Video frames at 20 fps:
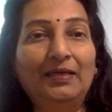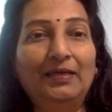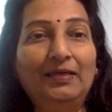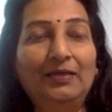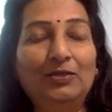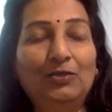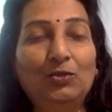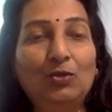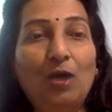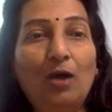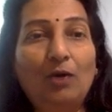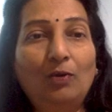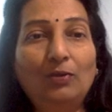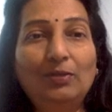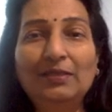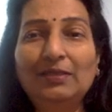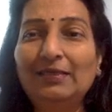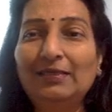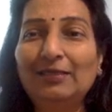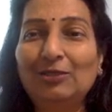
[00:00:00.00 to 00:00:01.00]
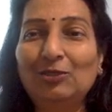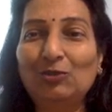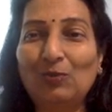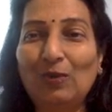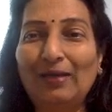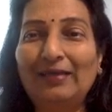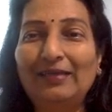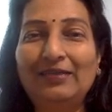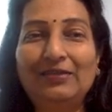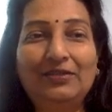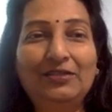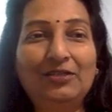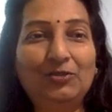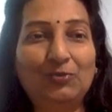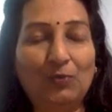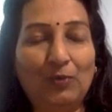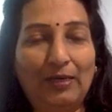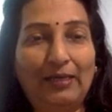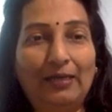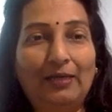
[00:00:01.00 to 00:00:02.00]
So, how does sexuality
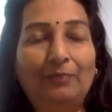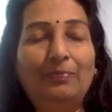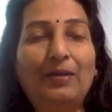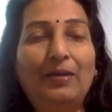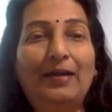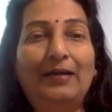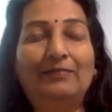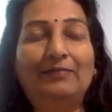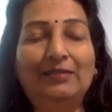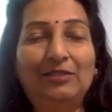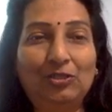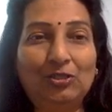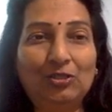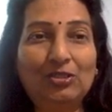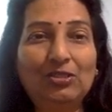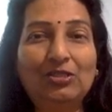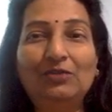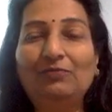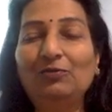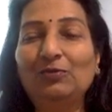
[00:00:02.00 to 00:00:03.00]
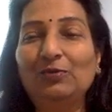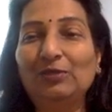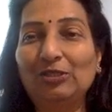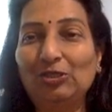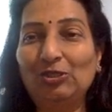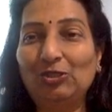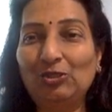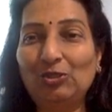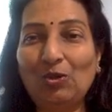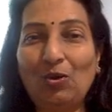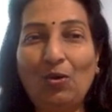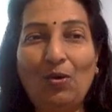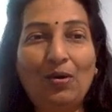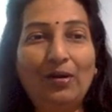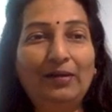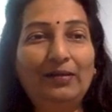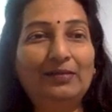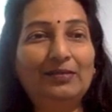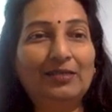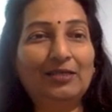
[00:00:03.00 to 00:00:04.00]
develop? I will just give you in
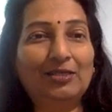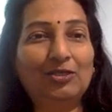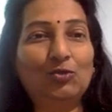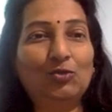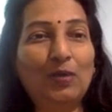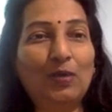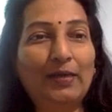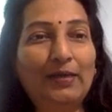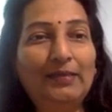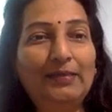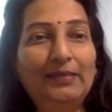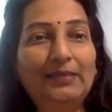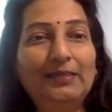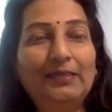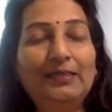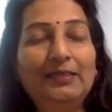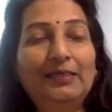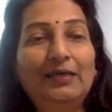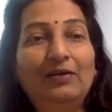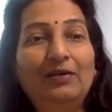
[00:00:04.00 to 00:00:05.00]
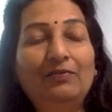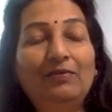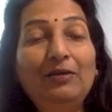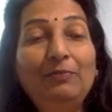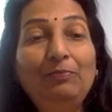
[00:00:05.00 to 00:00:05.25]
short the sexuality when